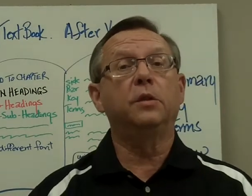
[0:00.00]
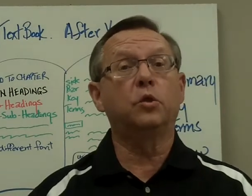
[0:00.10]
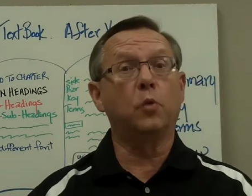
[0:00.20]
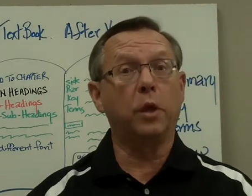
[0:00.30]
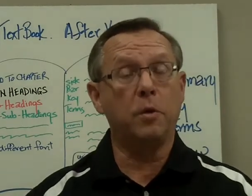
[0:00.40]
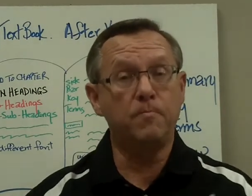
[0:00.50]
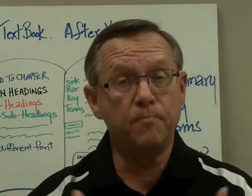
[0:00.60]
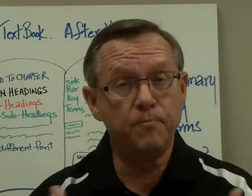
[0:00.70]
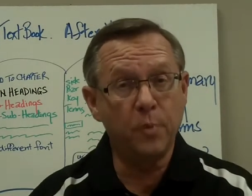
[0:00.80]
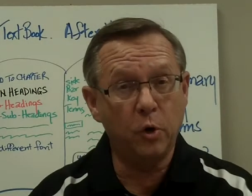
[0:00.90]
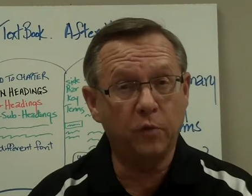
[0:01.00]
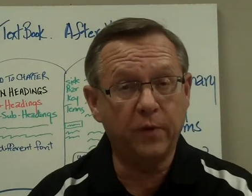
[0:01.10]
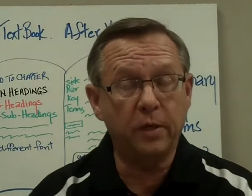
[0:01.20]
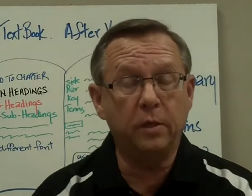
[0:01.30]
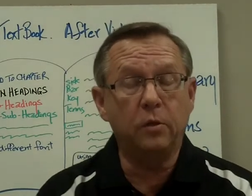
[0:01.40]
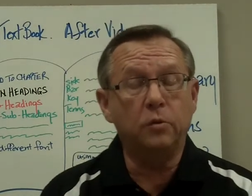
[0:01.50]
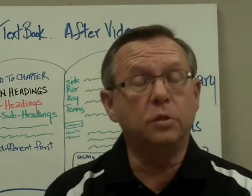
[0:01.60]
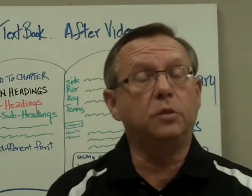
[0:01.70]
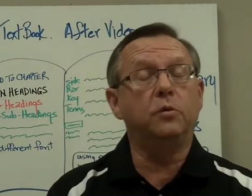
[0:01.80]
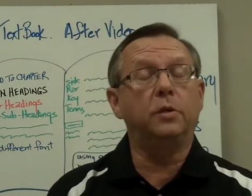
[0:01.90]
This will help motivate you
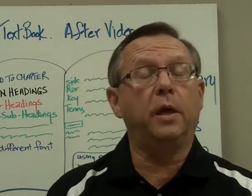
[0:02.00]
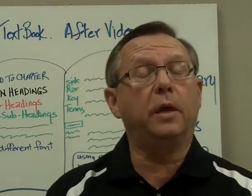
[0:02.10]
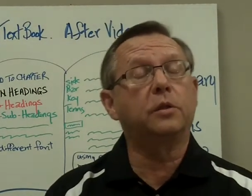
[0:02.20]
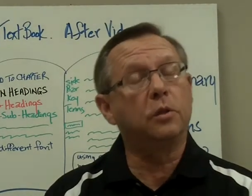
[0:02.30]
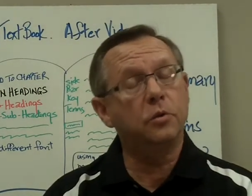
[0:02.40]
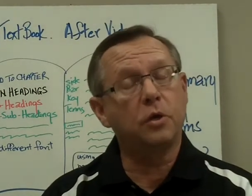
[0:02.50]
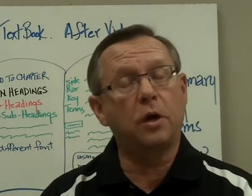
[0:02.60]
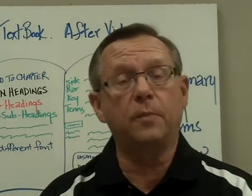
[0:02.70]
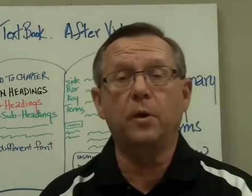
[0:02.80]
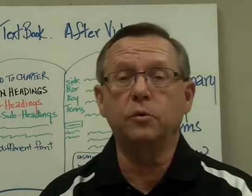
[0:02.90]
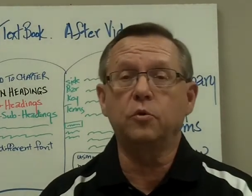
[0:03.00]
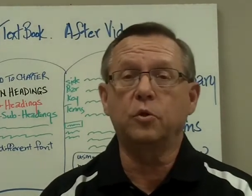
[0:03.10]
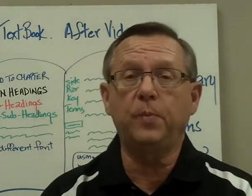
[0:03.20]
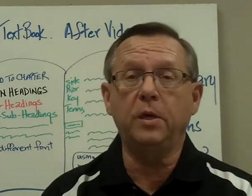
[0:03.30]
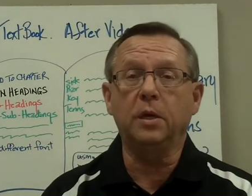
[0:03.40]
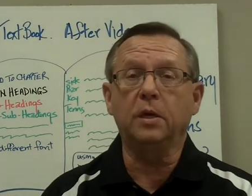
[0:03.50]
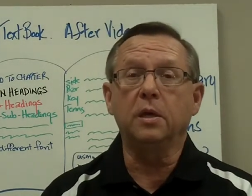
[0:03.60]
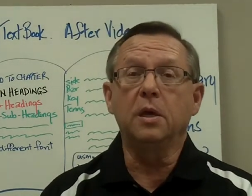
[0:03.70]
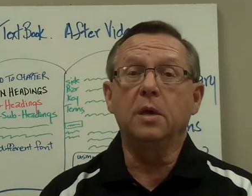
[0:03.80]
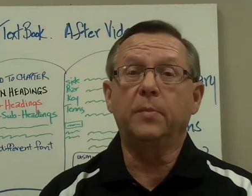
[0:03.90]
to do an excellent job on your speaking,
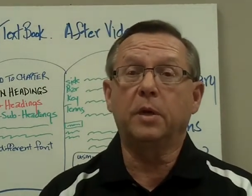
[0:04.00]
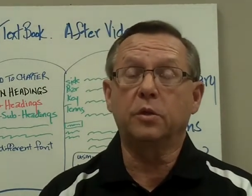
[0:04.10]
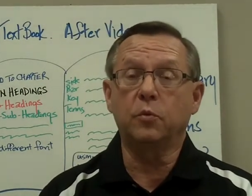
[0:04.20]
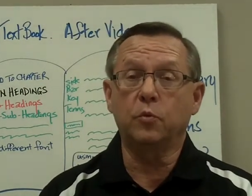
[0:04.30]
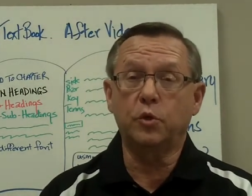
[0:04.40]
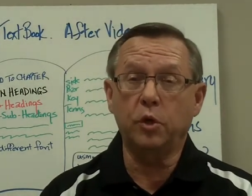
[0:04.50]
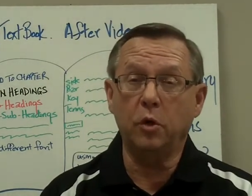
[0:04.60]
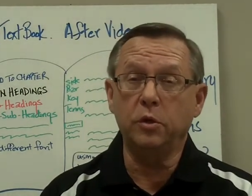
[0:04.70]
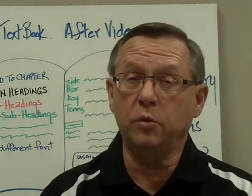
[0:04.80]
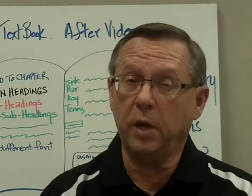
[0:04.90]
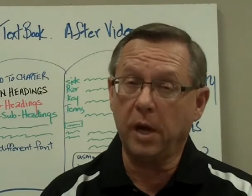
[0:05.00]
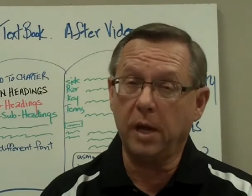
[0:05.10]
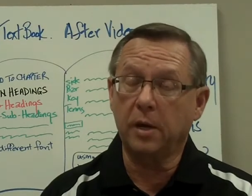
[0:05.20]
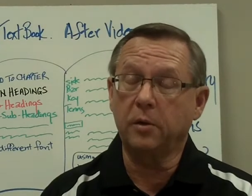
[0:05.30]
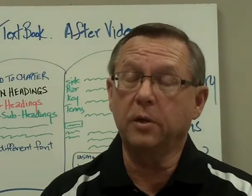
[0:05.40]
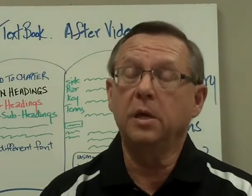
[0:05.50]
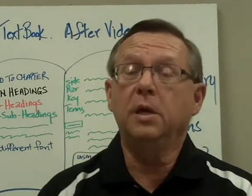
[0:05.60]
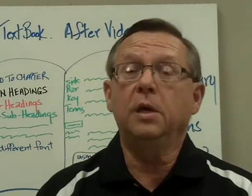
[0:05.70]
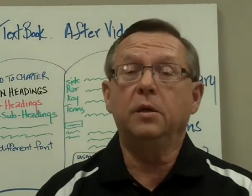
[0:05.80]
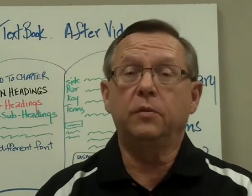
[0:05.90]
because it will show you how
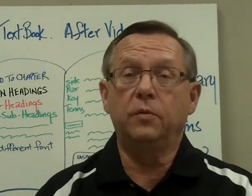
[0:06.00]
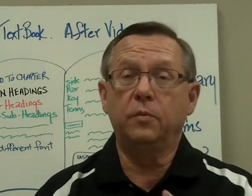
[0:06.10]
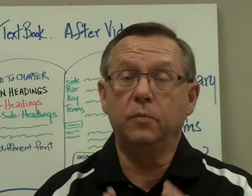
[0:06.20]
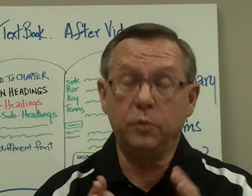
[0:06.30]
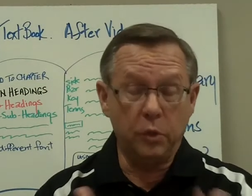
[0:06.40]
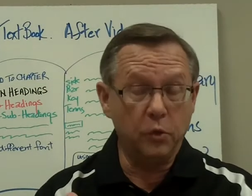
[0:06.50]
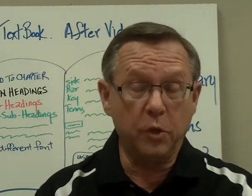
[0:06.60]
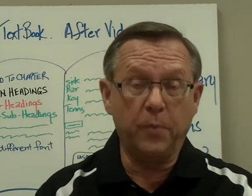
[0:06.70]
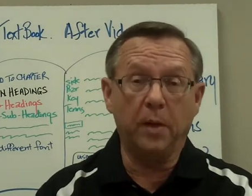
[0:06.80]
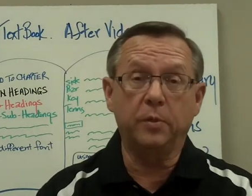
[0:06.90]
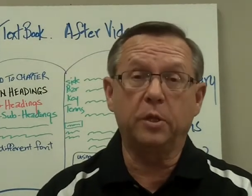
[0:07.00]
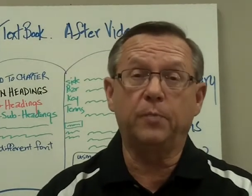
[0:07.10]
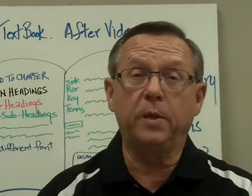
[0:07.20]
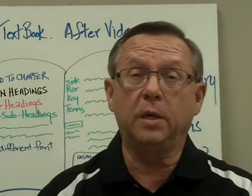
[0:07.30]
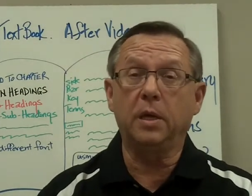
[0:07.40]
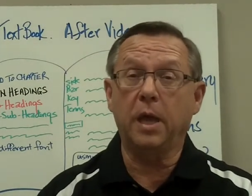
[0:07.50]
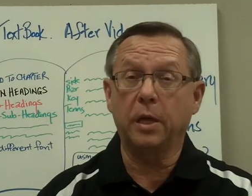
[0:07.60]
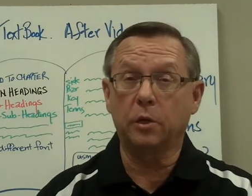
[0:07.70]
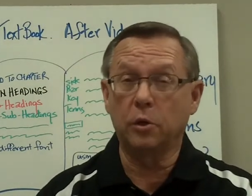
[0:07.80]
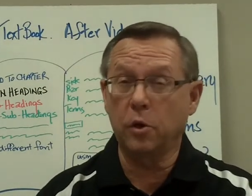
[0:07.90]
using public speaking
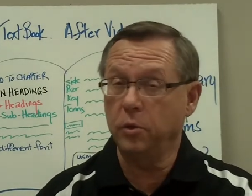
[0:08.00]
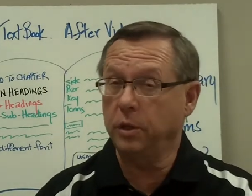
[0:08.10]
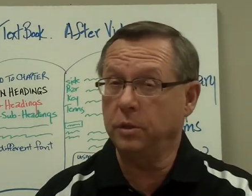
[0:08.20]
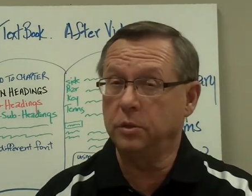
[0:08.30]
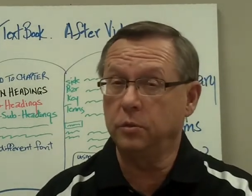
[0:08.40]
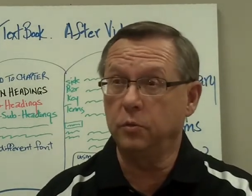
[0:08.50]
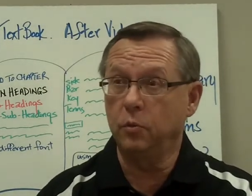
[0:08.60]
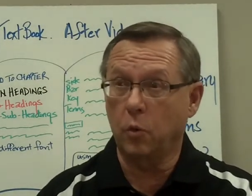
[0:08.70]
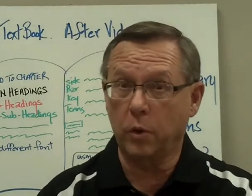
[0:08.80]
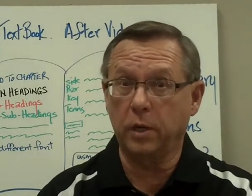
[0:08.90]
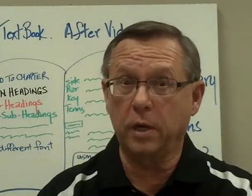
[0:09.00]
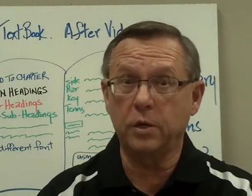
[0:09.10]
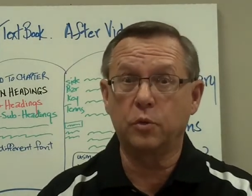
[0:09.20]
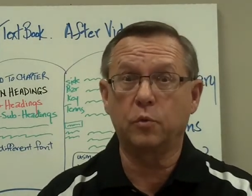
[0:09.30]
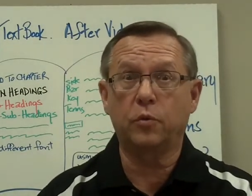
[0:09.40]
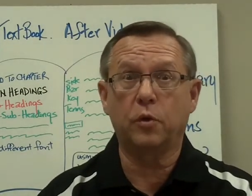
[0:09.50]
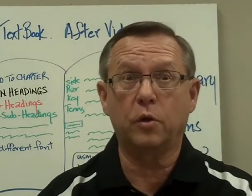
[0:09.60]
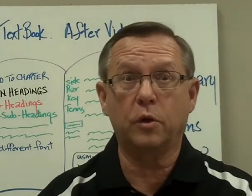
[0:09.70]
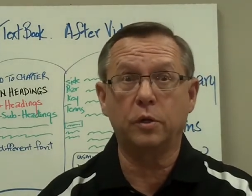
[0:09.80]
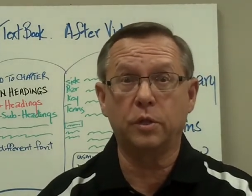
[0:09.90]
and learning to organize your
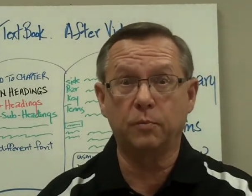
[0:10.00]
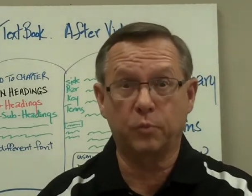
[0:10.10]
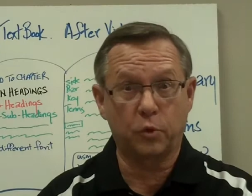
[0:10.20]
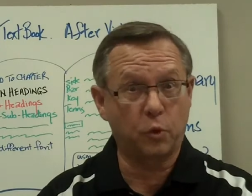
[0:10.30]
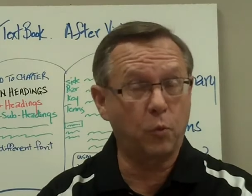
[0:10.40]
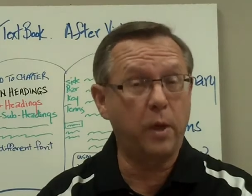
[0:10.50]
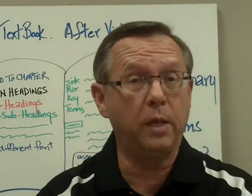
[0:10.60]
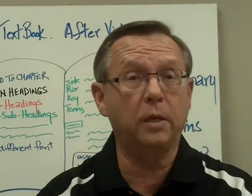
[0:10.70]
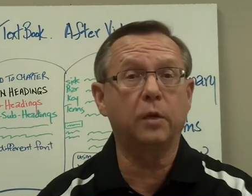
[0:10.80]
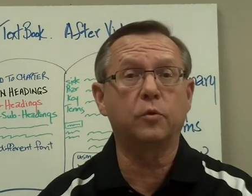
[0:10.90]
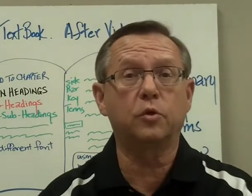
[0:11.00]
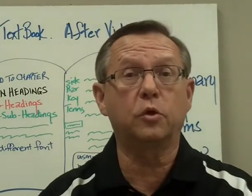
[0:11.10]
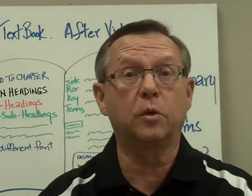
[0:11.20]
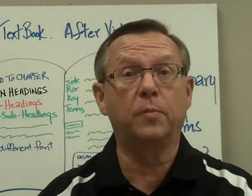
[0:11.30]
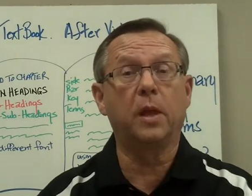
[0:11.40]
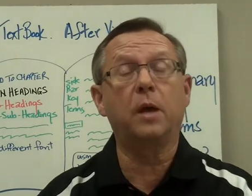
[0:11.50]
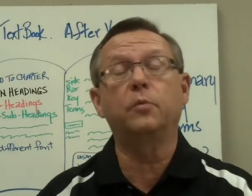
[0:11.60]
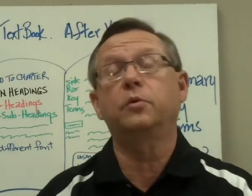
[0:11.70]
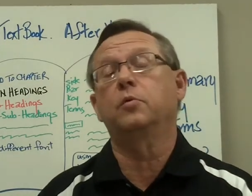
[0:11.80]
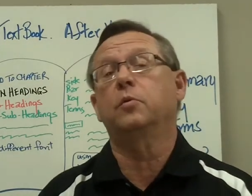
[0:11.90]
thoughts and persuade others to comply
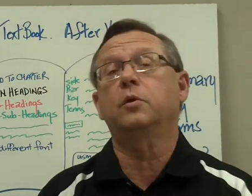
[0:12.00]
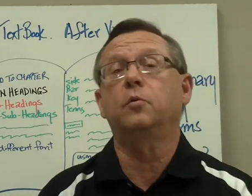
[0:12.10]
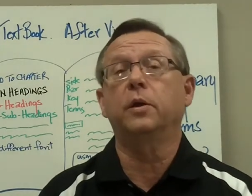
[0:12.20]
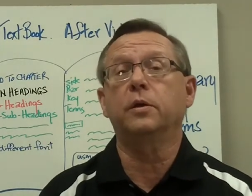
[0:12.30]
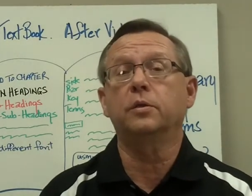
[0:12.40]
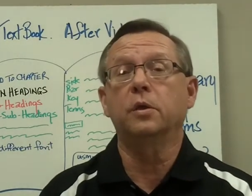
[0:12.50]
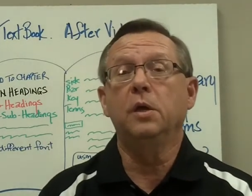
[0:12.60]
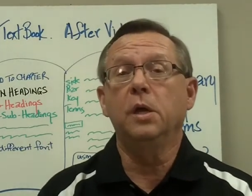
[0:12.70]
with your request